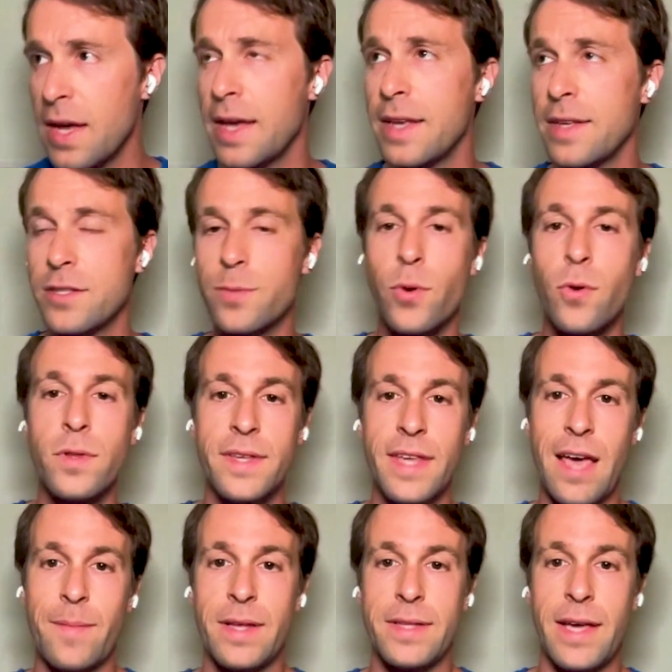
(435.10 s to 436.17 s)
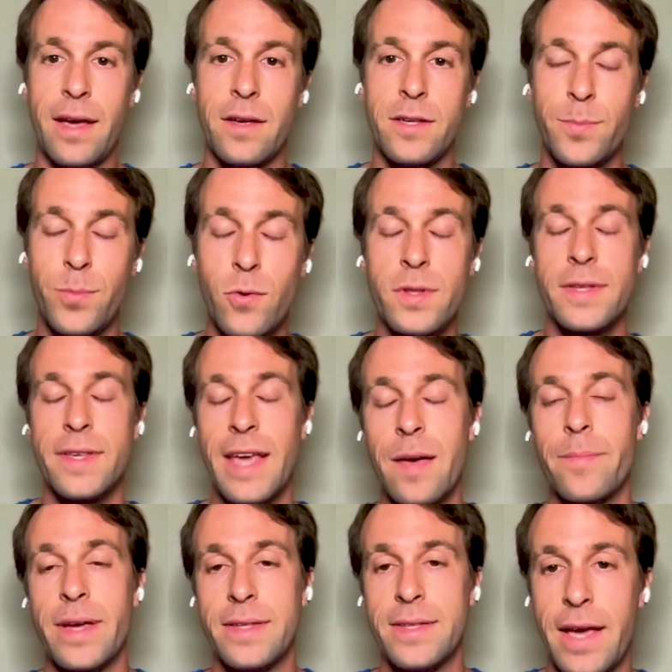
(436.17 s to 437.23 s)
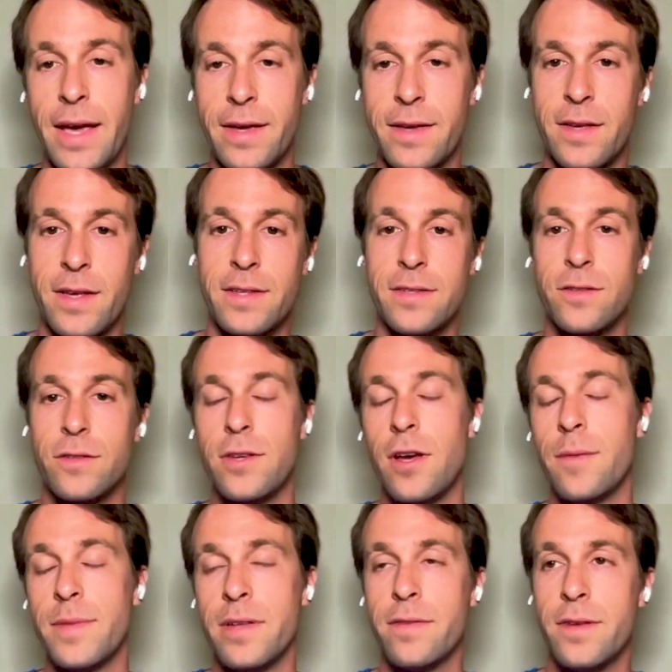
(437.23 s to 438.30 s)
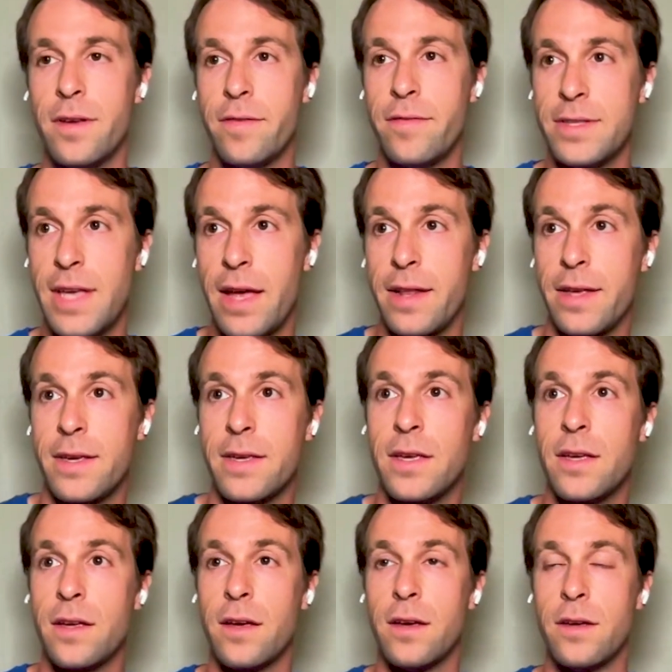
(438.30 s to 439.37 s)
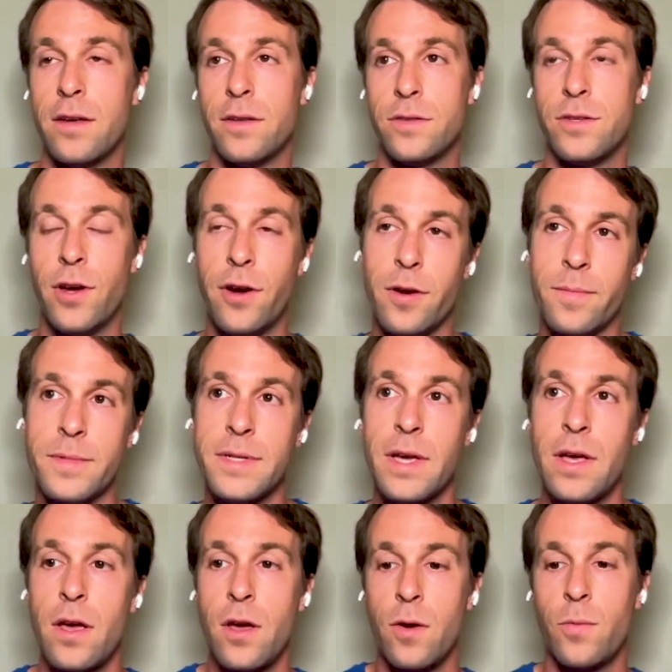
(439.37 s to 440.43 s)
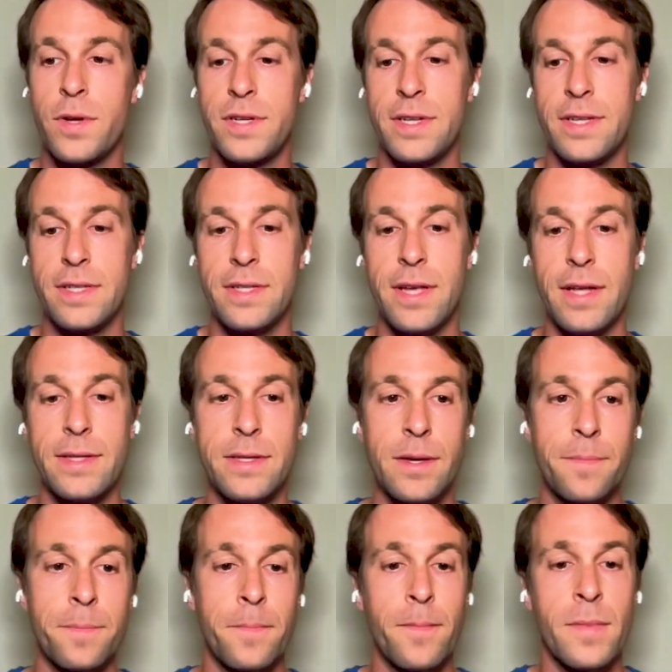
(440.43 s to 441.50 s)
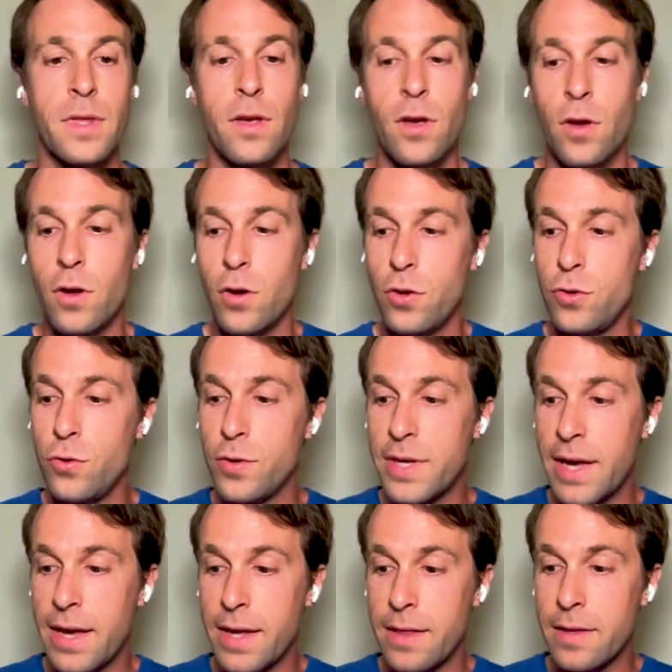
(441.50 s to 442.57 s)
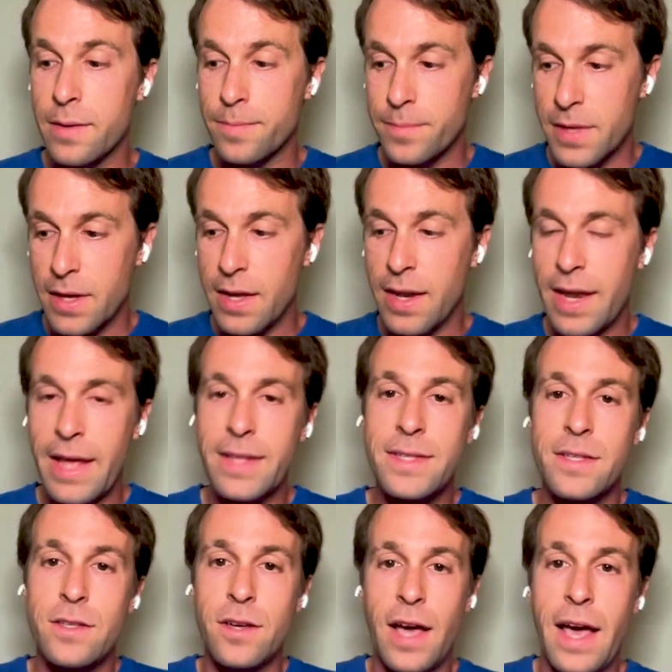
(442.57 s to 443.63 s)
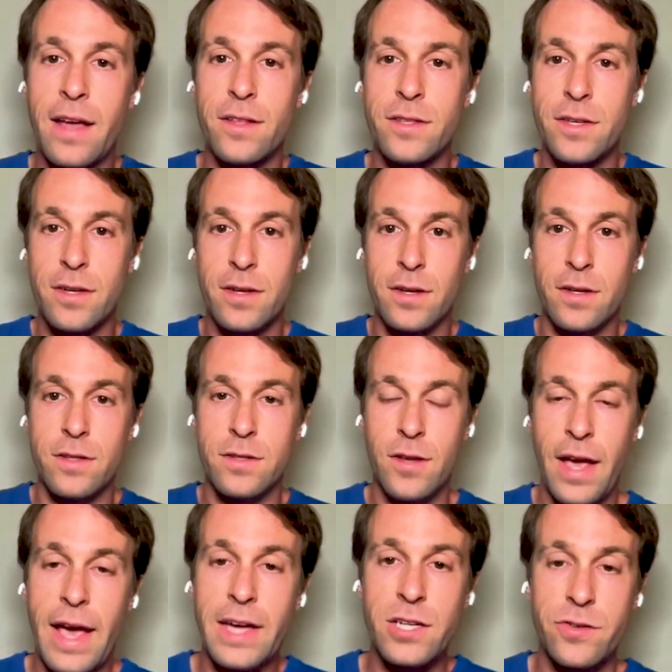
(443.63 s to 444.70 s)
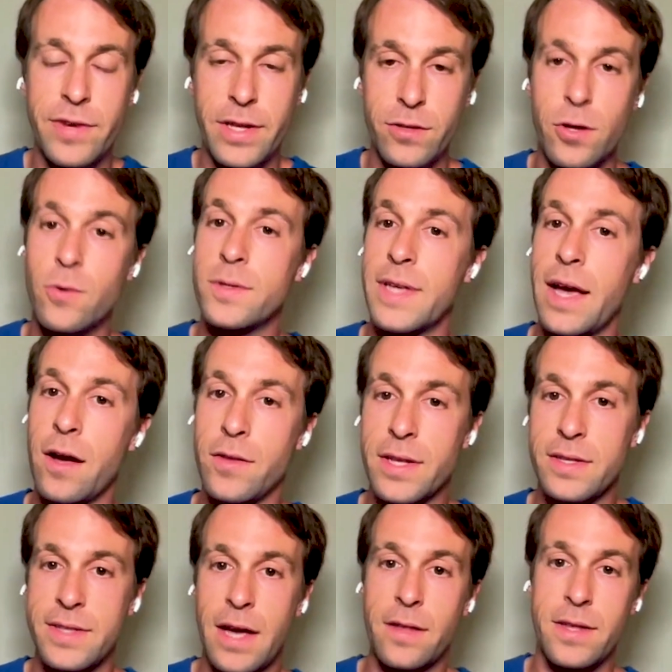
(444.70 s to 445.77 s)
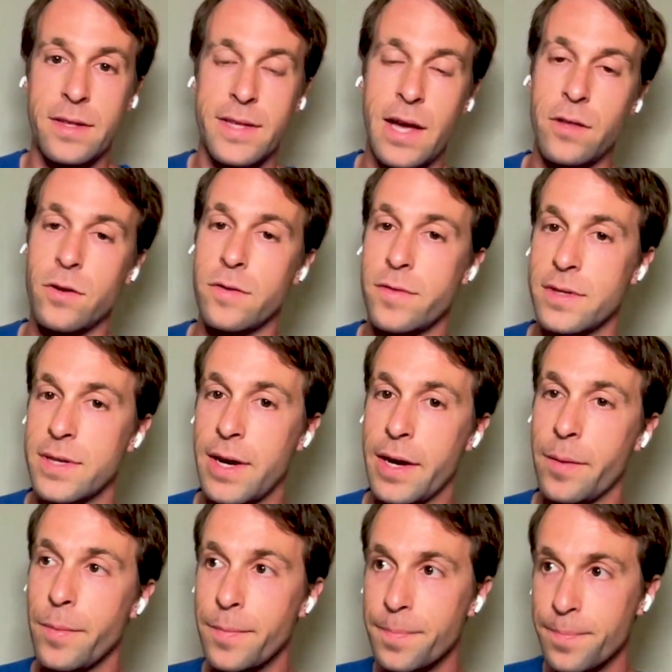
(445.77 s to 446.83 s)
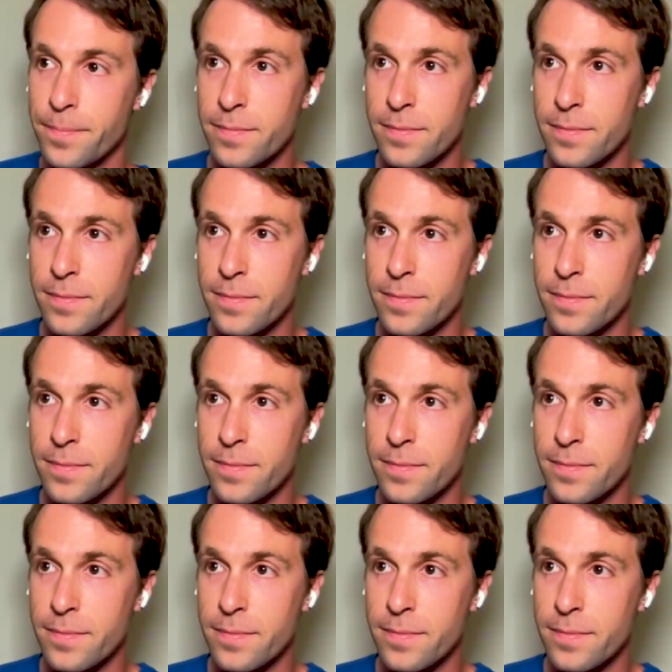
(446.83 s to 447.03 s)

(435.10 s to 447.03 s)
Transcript: a spawn camp attack spawn camp attack is the term that uh, vitalik uh, termed which is that you can let the, the, the hash rate go down and down and down over time